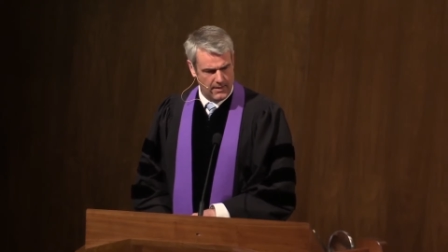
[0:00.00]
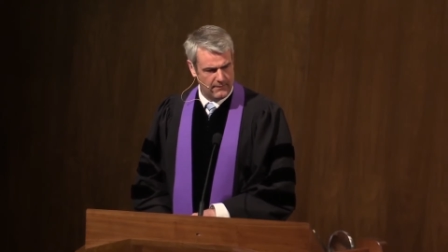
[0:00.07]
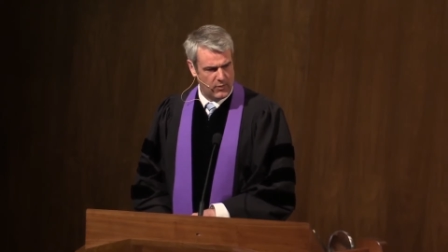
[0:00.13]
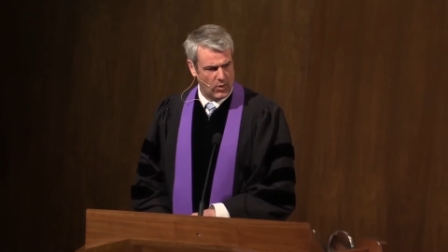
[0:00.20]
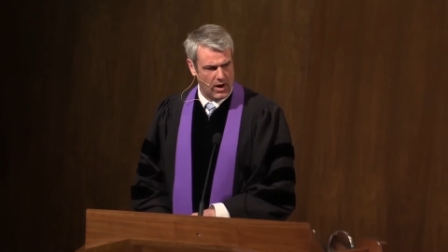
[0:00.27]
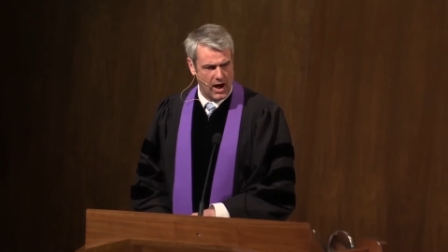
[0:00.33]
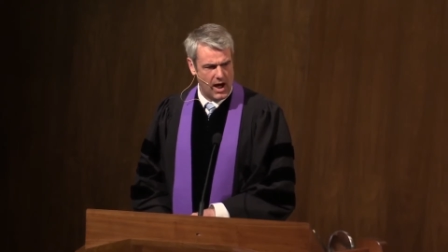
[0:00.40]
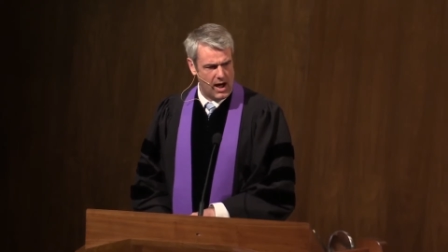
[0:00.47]

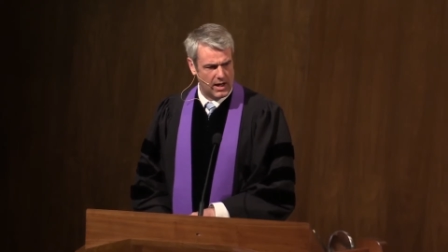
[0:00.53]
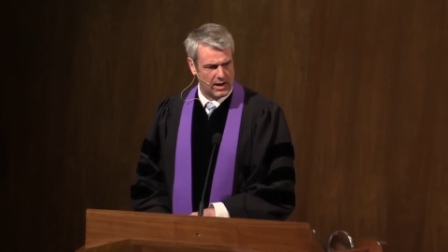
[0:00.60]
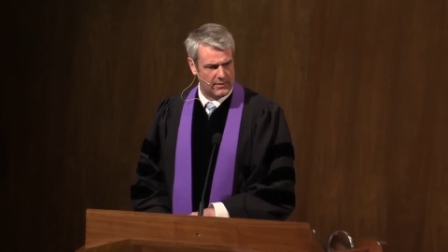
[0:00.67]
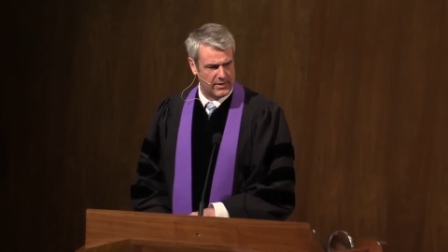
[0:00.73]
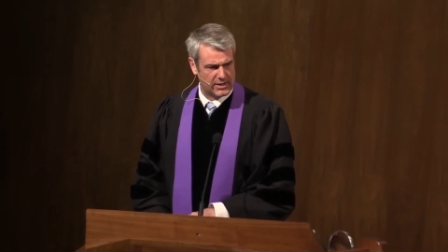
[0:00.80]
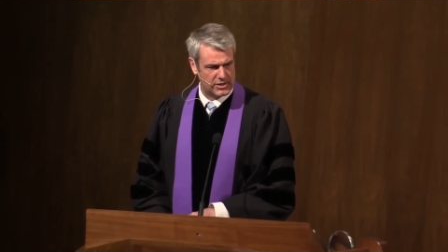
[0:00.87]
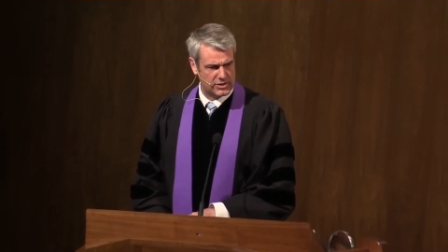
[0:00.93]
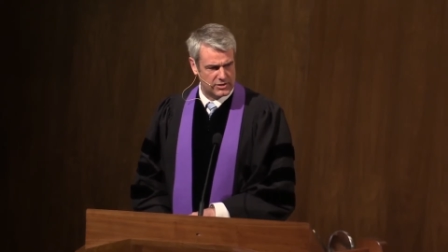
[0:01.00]
for all of
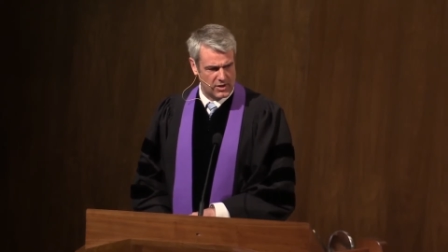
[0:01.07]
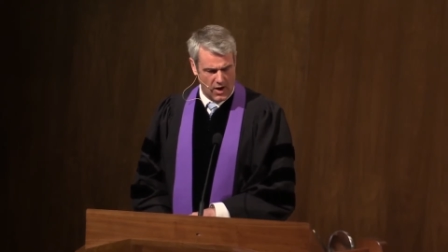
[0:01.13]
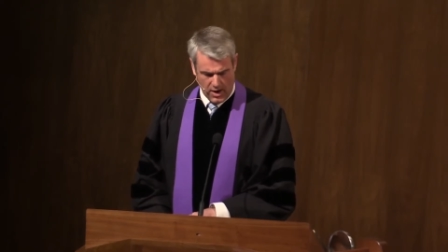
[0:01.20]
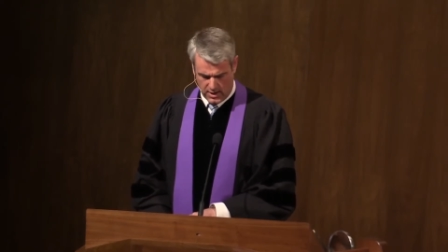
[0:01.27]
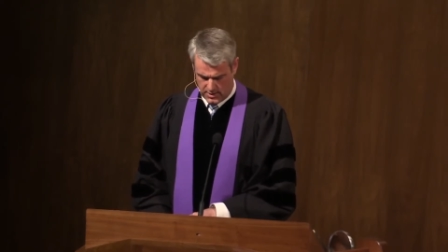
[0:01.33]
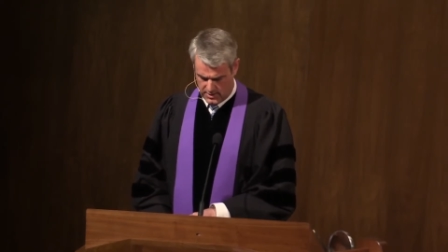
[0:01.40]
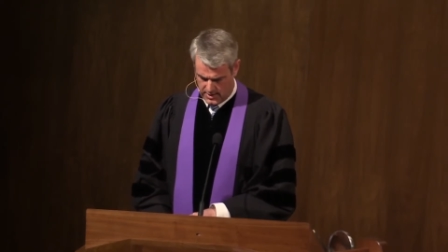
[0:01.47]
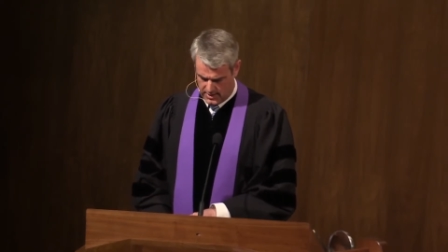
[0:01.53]
its
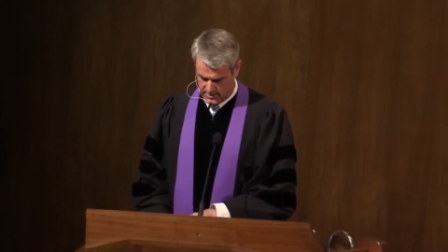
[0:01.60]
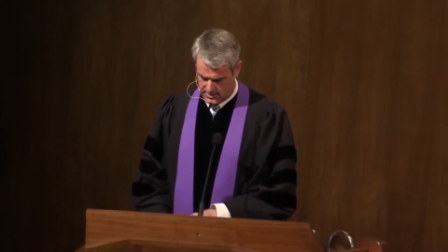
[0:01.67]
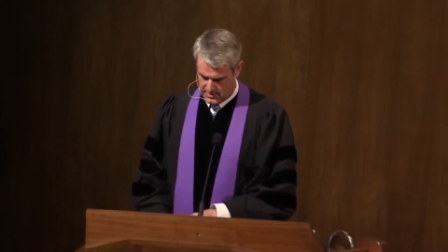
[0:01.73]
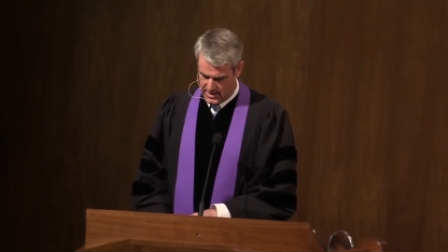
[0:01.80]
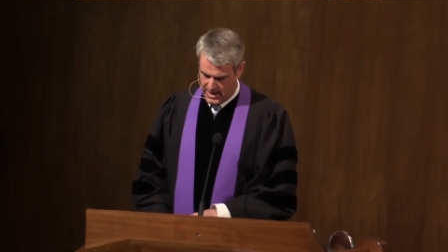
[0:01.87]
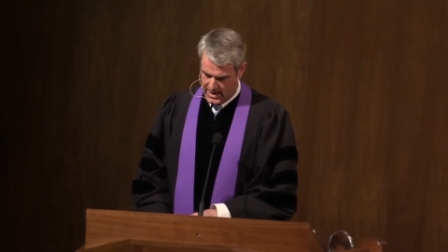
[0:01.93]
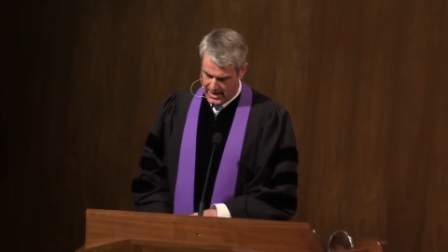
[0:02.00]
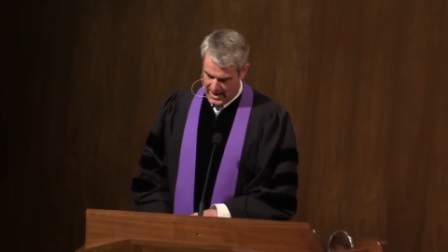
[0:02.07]
darkness
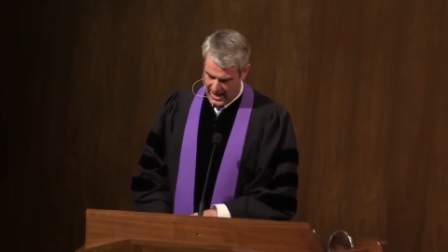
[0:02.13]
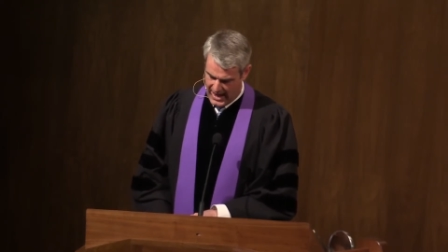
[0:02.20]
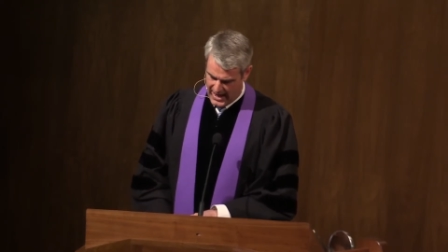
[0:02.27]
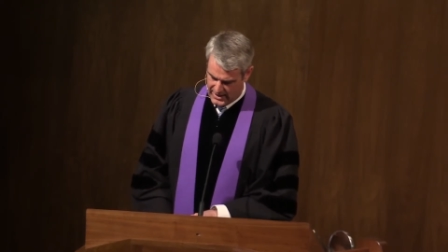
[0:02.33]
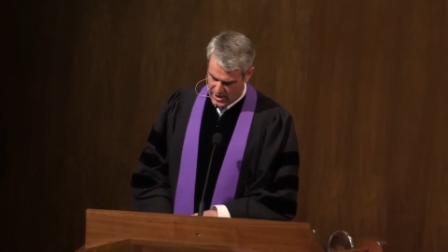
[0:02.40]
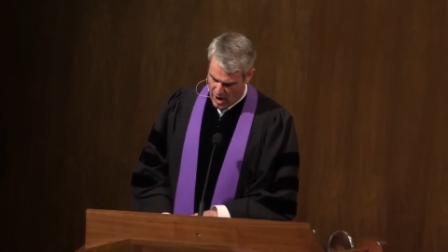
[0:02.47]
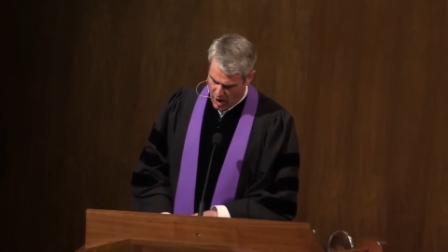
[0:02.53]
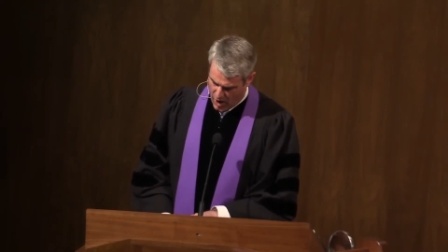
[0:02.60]

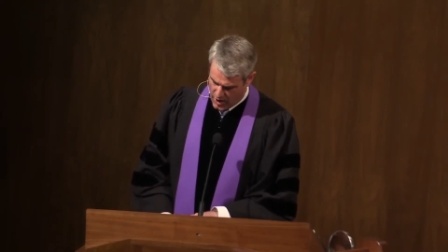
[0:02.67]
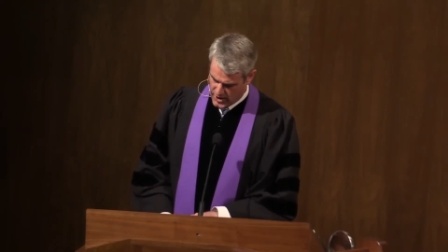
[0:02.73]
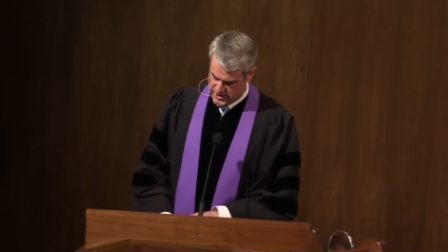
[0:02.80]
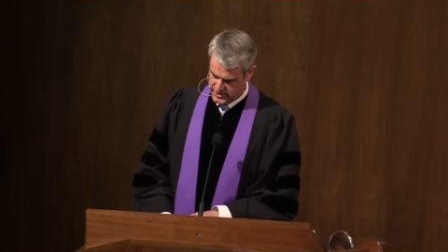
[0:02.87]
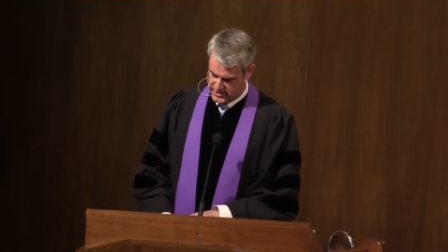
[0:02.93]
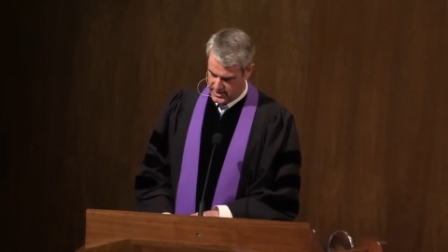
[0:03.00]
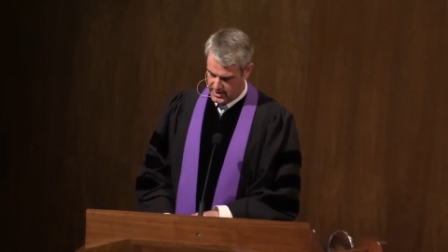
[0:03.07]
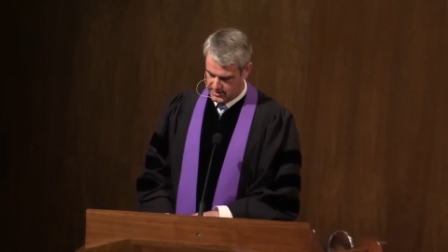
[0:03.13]
and
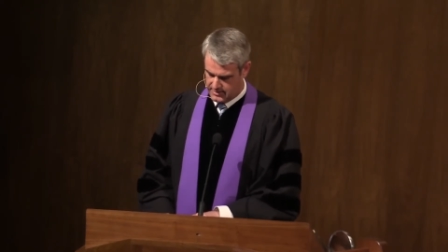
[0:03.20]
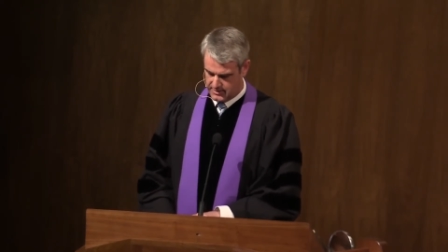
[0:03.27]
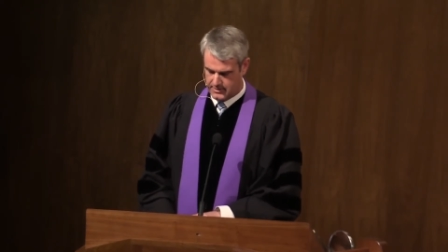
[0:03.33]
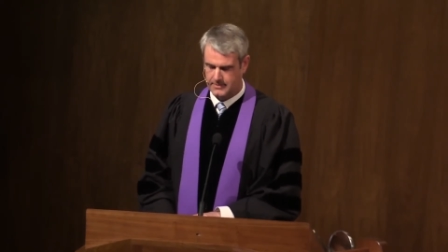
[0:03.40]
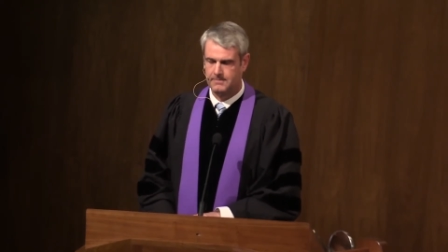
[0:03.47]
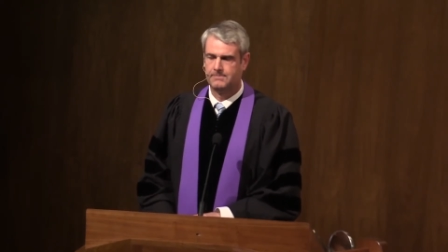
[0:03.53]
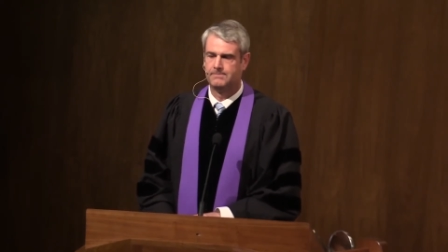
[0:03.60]
harshness,